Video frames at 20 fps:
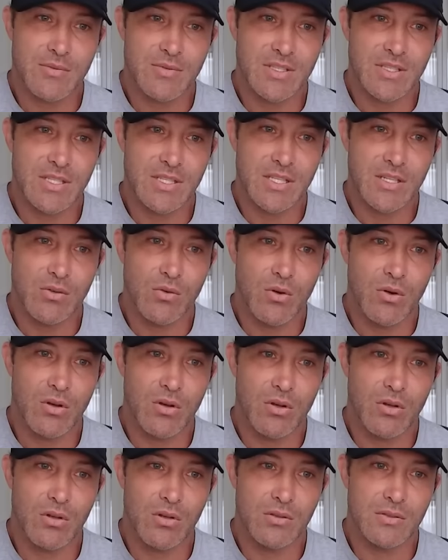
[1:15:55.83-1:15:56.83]
MCT
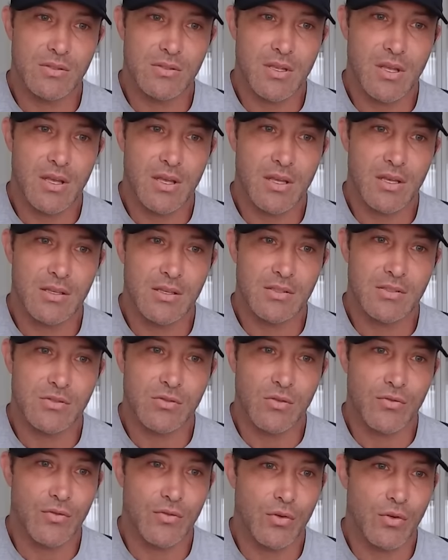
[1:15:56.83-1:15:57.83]
oil,
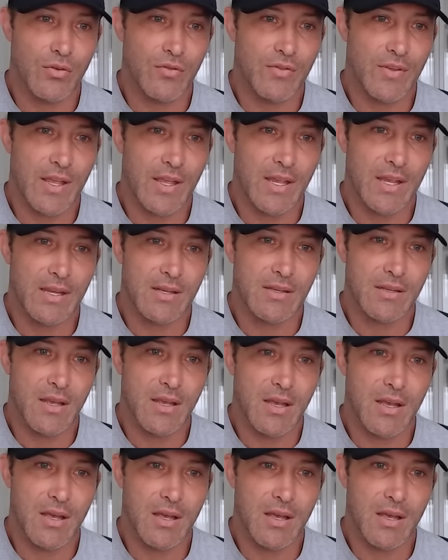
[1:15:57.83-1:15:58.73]
sulforaphane,